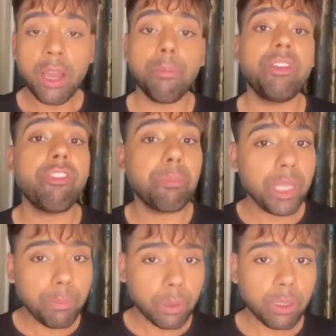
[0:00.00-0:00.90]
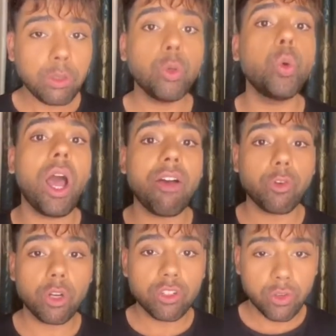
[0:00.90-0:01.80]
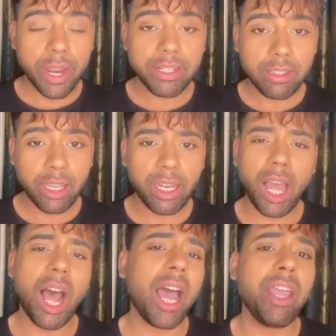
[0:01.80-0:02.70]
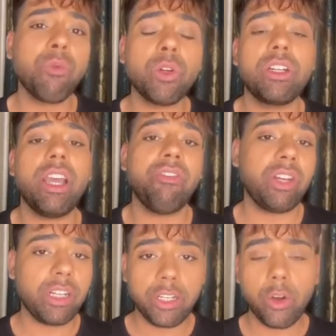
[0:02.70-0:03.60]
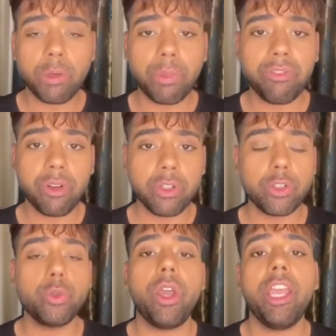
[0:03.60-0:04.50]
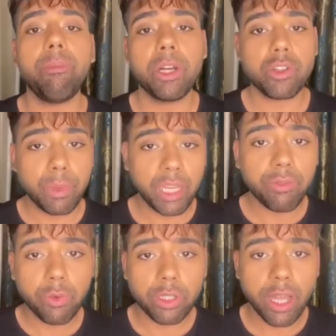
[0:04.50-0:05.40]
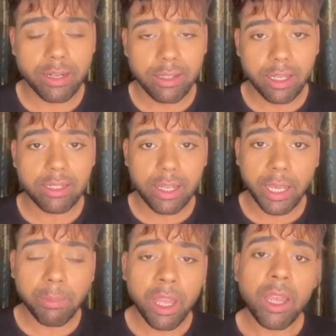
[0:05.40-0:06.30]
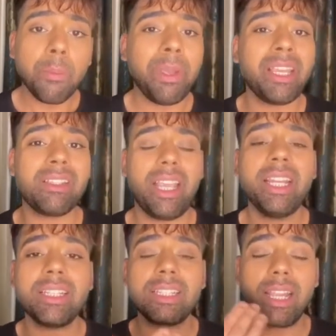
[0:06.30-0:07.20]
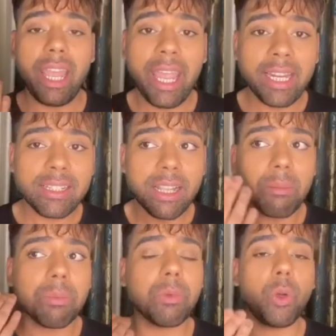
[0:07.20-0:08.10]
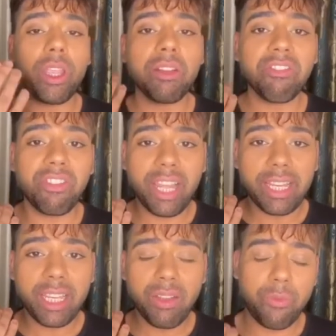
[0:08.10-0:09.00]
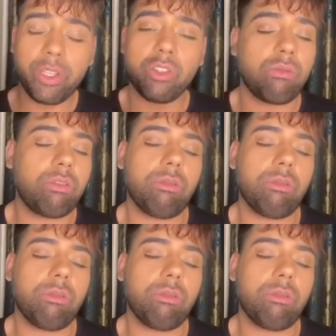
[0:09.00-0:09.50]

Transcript: But for people who have got dry skin, I would definitely not prefer to do airbrush makeup for that skin type because it ends up looking flaky, which